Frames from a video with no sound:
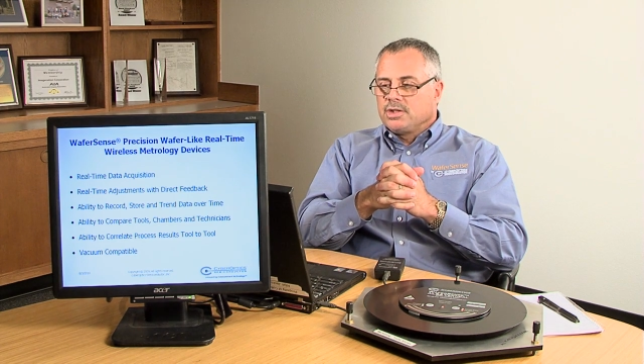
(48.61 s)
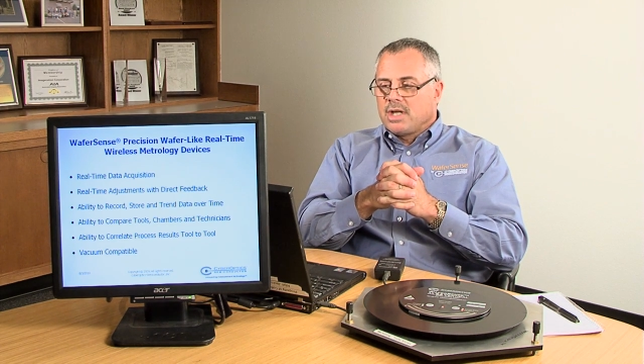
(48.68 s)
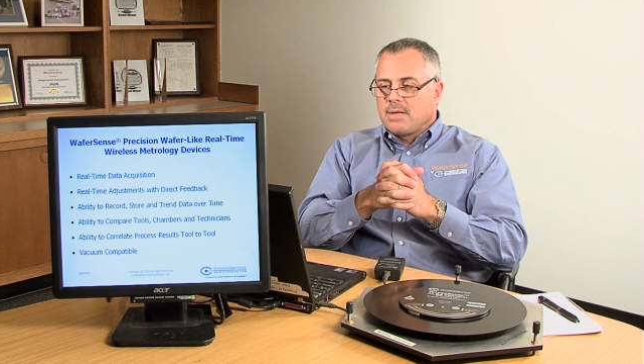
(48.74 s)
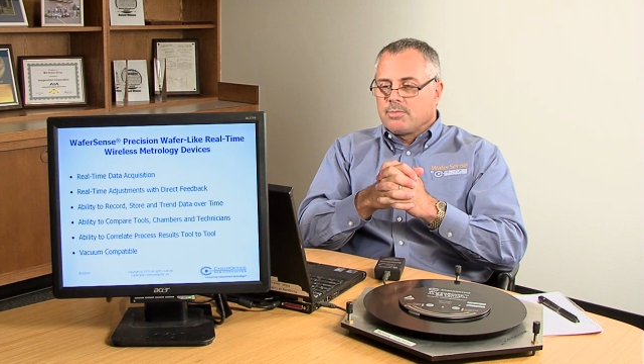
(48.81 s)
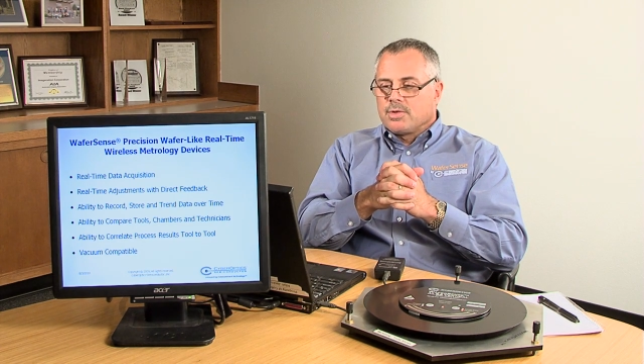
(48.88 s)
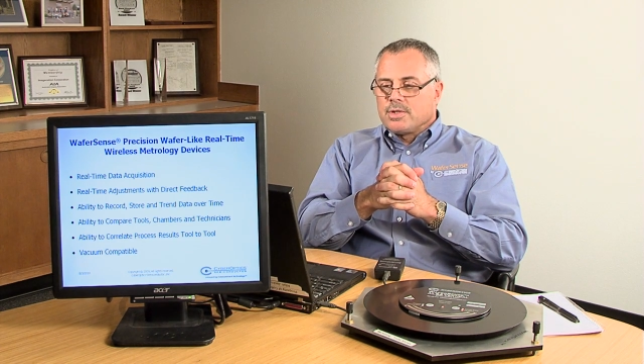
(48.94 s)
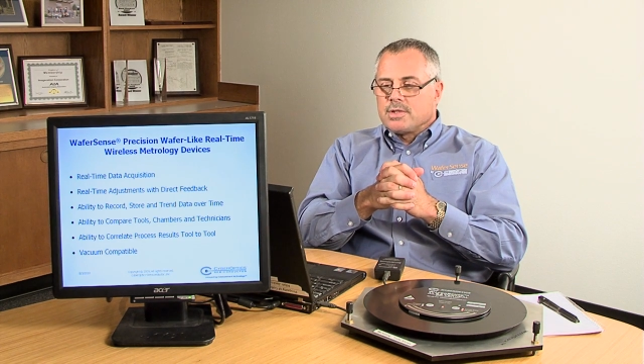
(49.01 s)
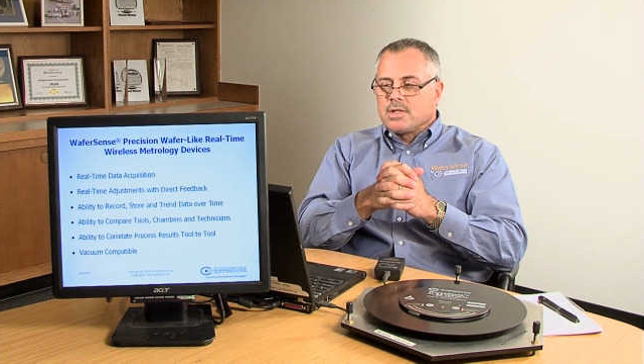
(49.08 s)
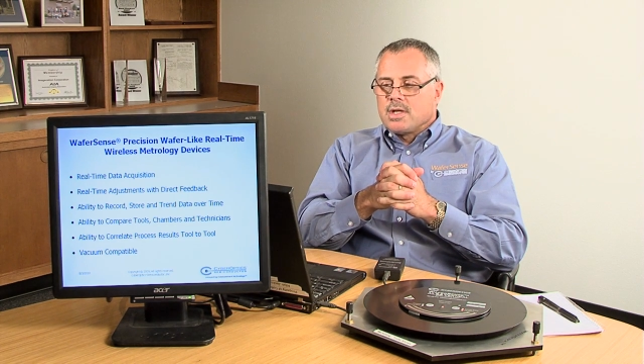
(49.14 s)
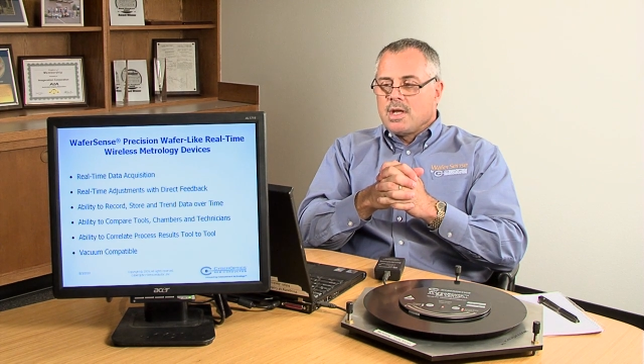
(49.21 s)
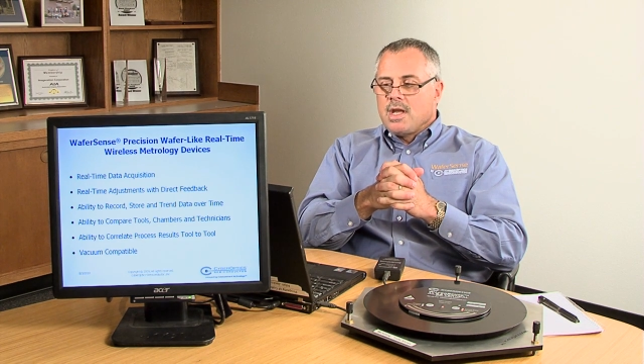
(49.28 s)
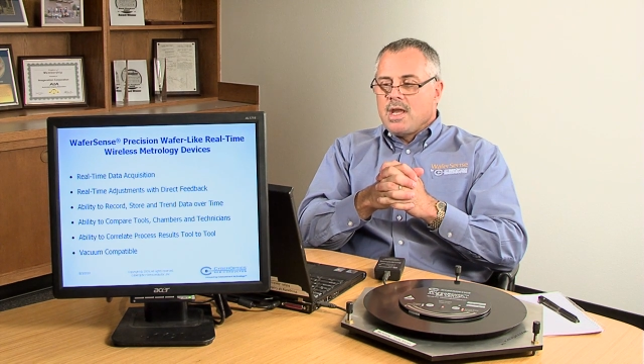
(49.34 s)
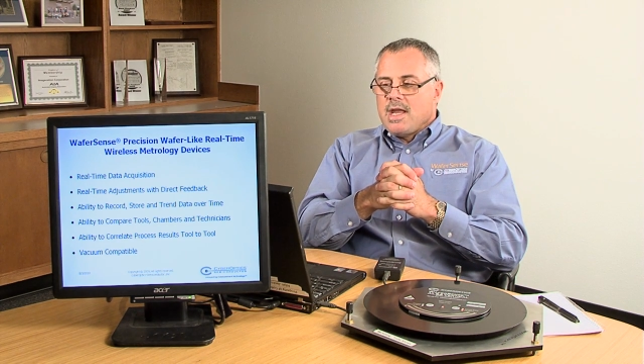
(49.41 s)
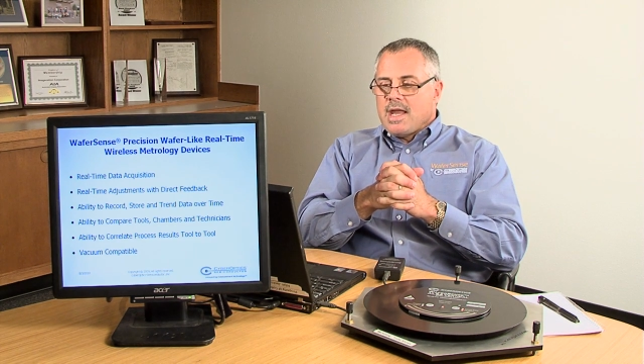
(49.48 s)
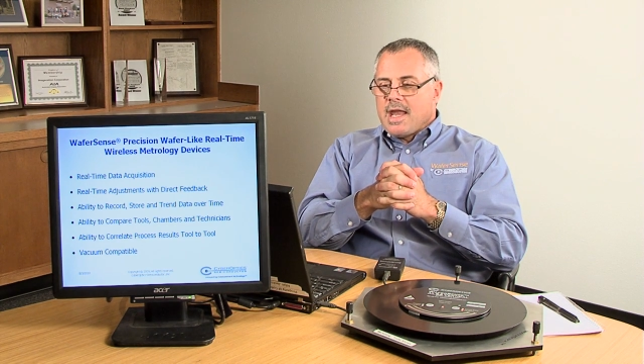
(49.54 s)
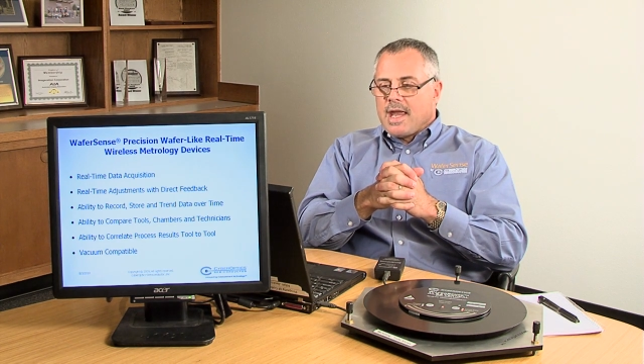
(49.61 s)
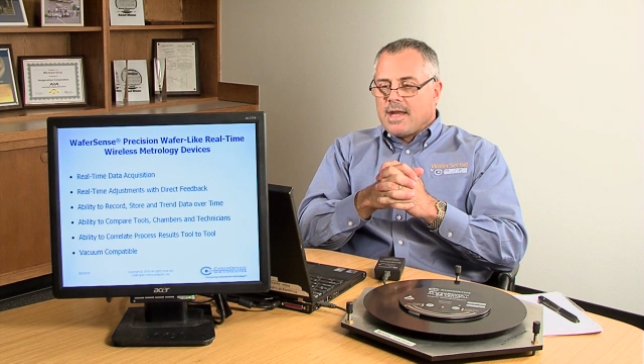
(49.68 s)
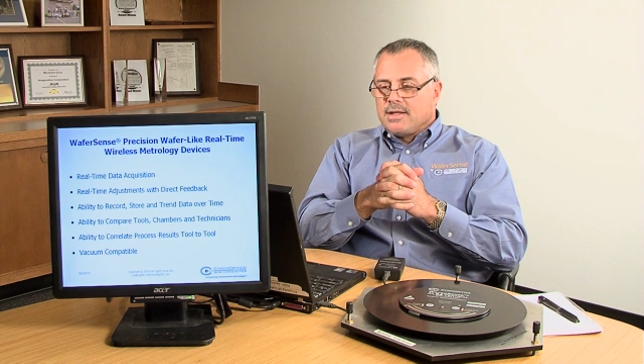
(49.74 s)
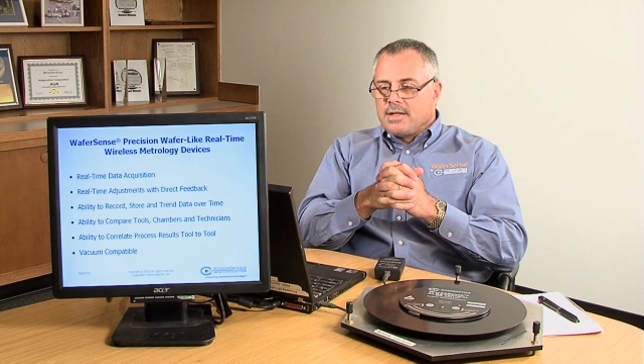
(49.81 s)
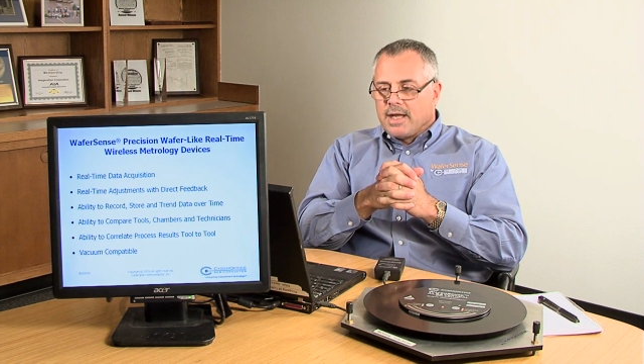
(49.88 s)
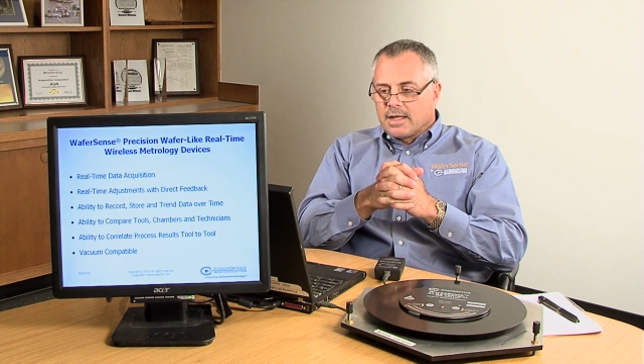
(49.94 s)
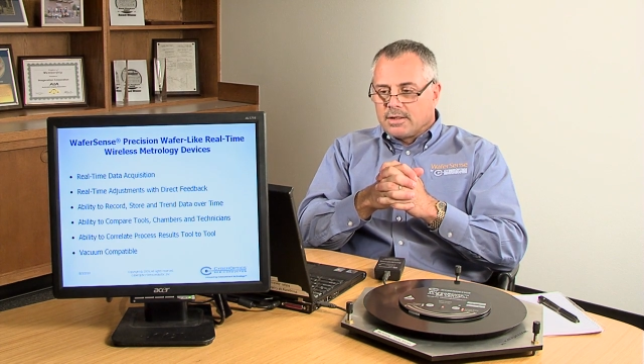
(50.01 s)
chambers,
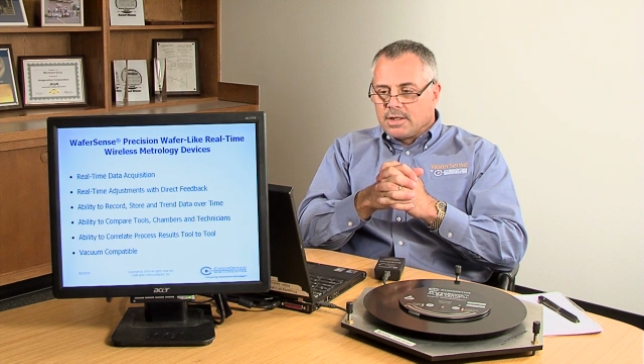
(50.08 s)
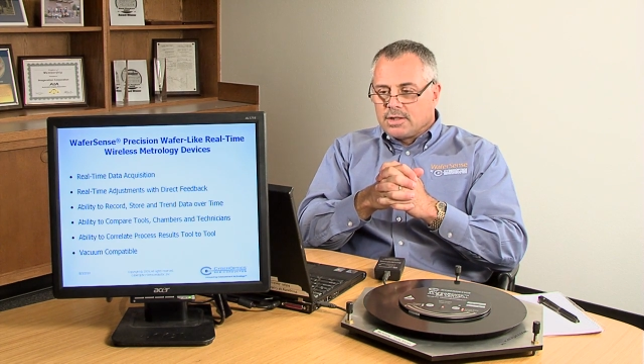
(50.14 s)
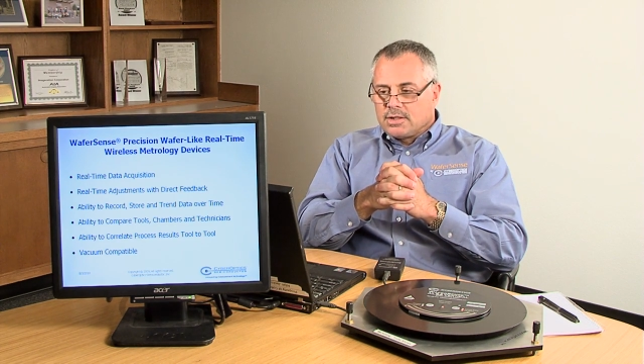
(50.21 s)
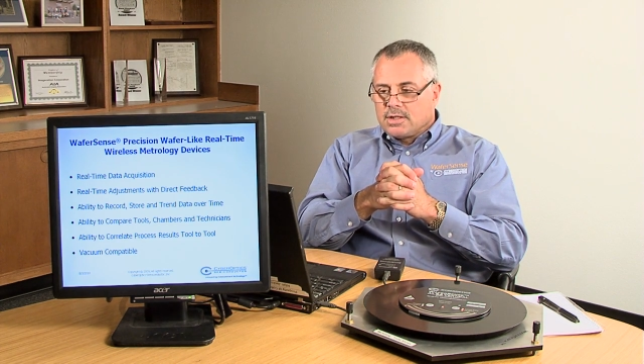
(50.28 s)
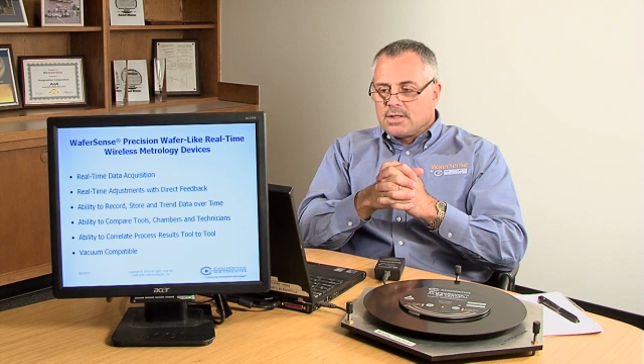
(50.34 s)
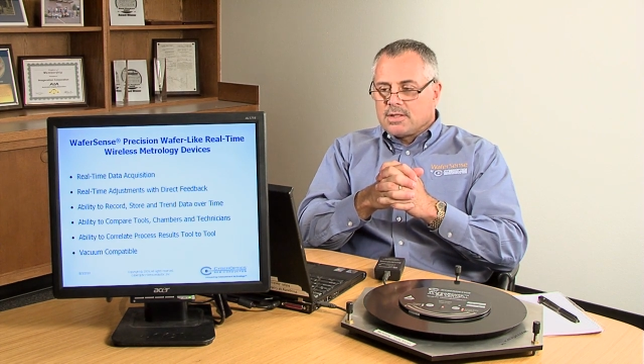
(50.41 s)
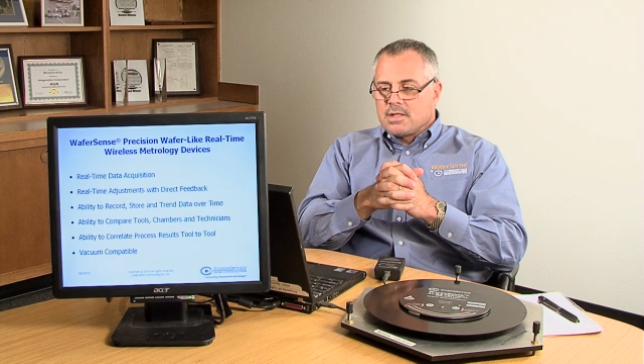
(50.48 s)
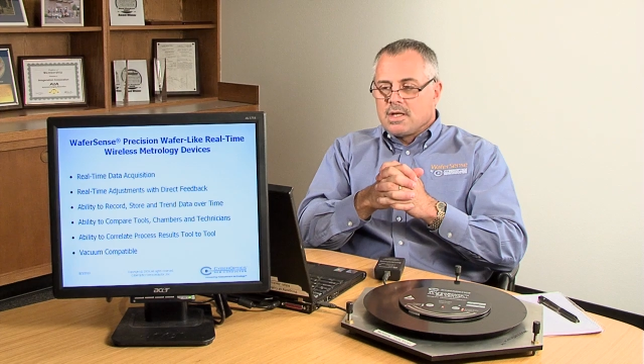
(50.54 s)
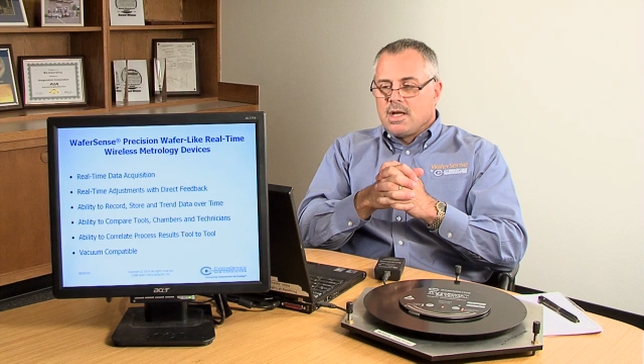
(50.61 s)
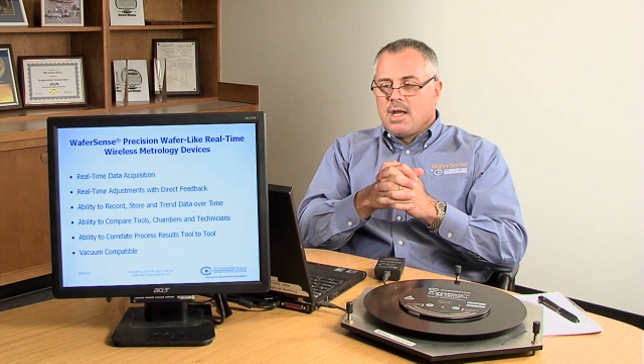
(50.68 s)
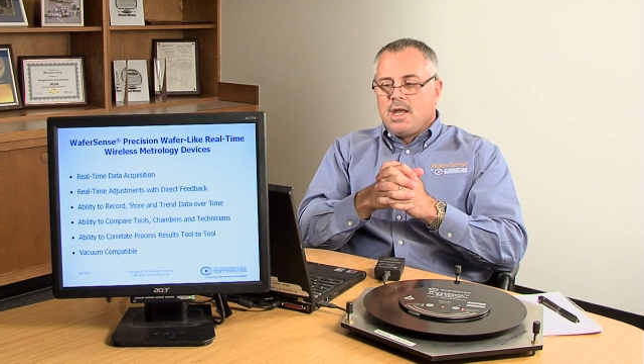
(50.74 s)
and technicians,